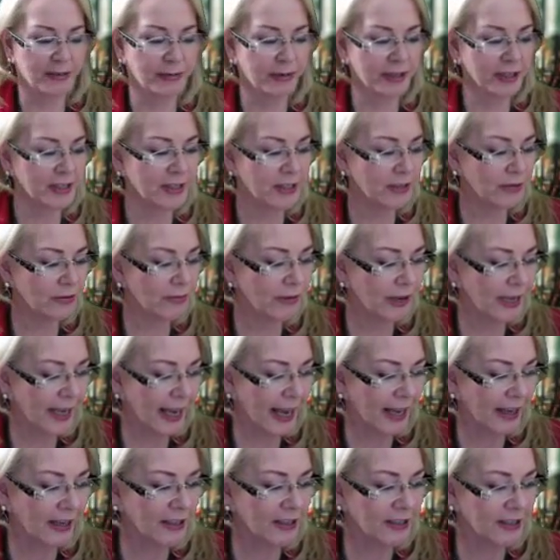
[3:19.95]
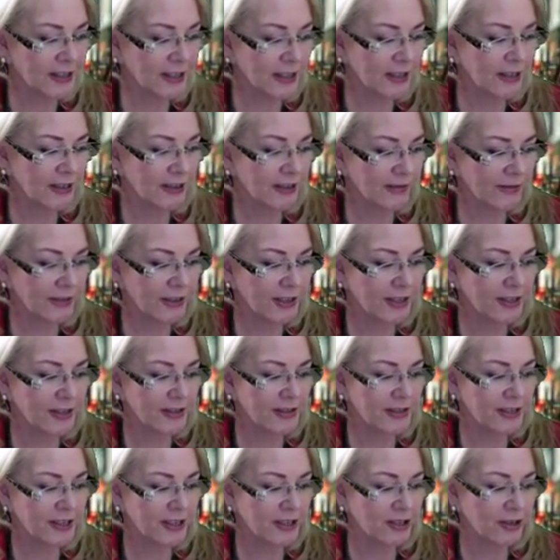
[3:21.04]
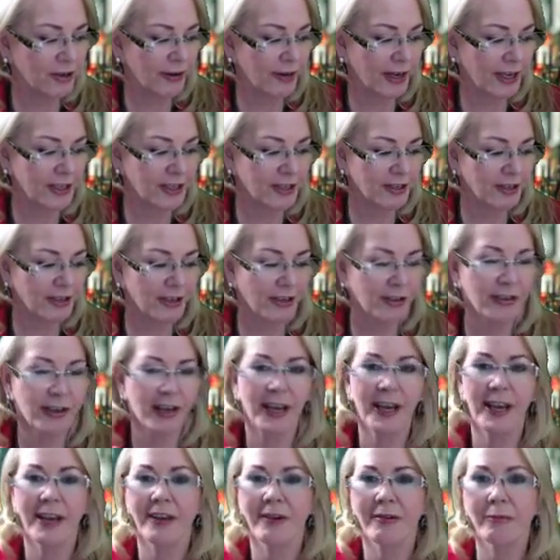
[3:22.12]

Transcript: What's the reality of the situation, okay?